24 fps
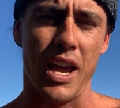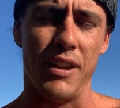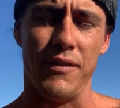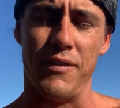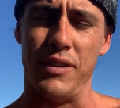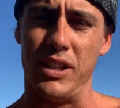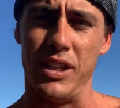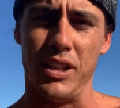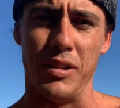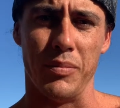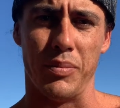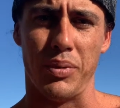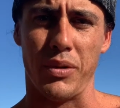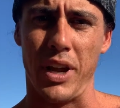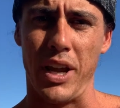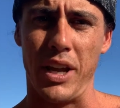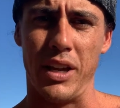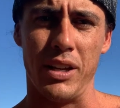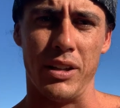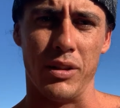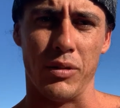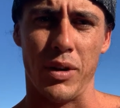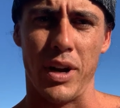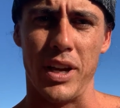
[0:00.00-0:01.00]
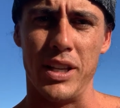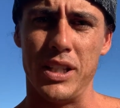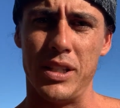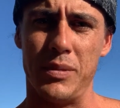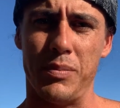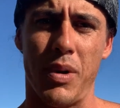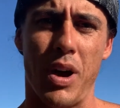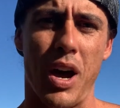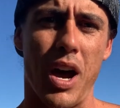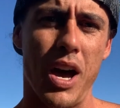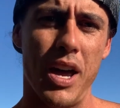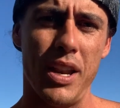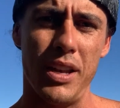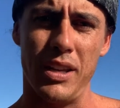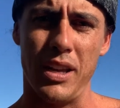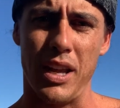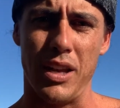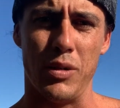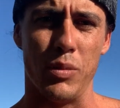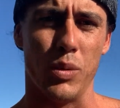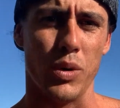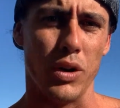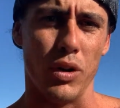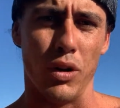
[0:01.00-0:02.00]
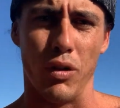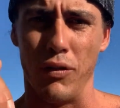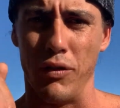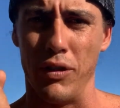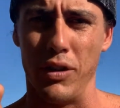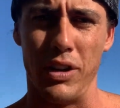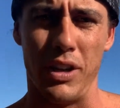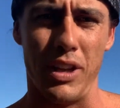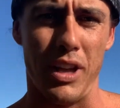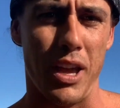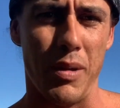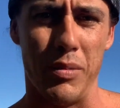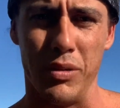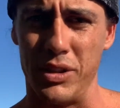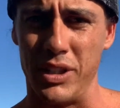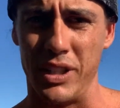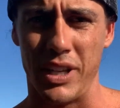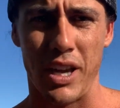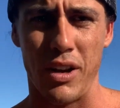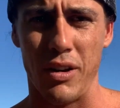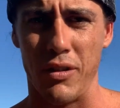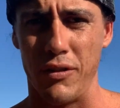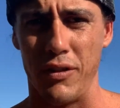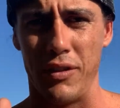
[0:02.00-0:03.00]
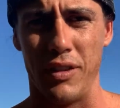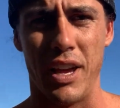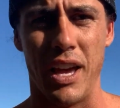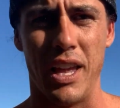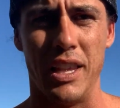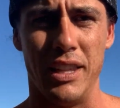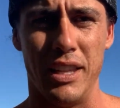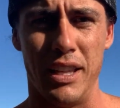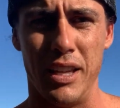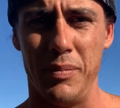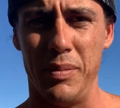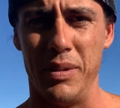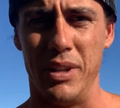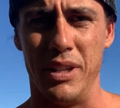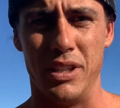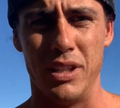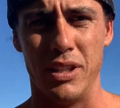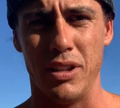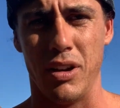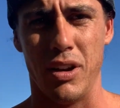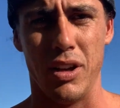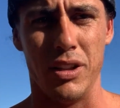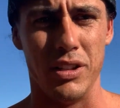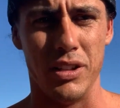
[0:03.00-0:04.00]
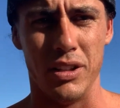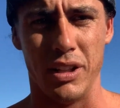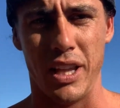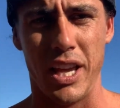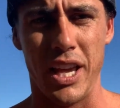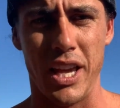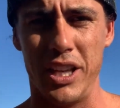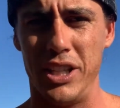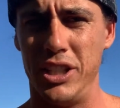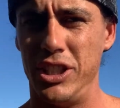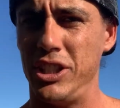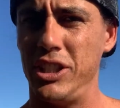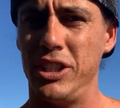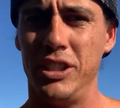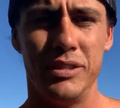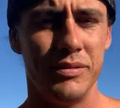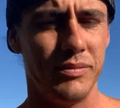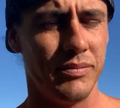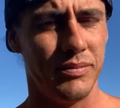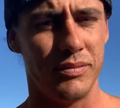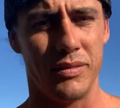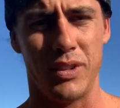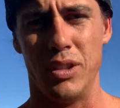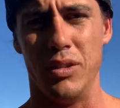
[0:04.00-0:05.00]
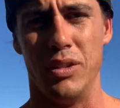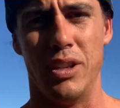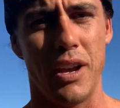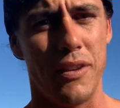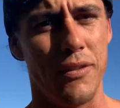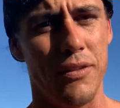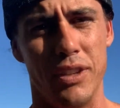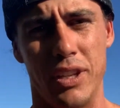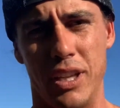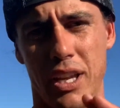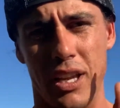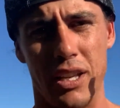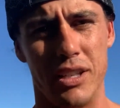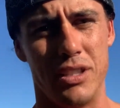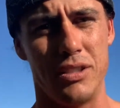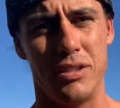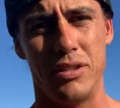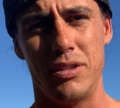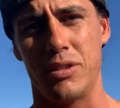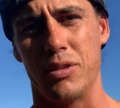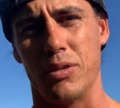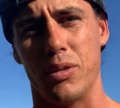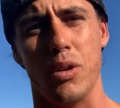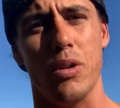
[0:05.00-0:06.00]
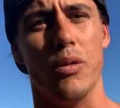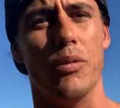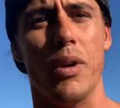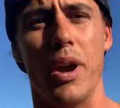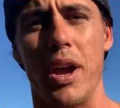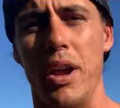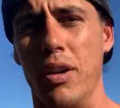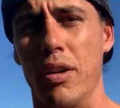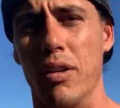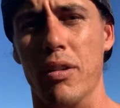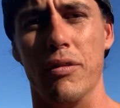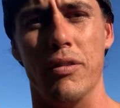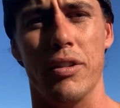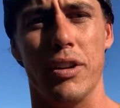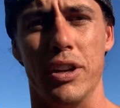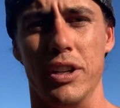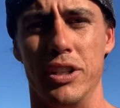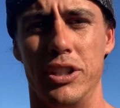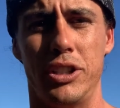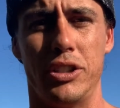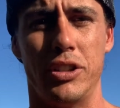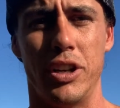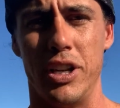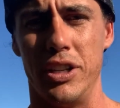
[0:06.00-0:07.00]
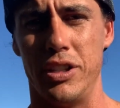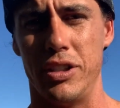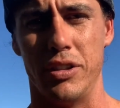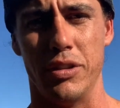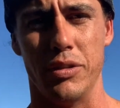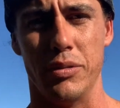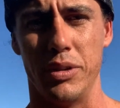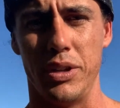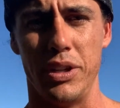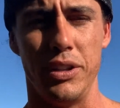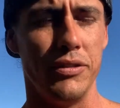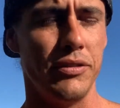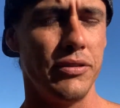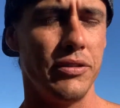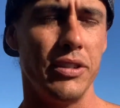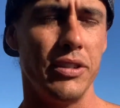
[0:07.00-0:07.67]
If it didn't break in the right spot and you weren't able to get over that lip on the ledge, you definitely get thrown right over and straight to the reef.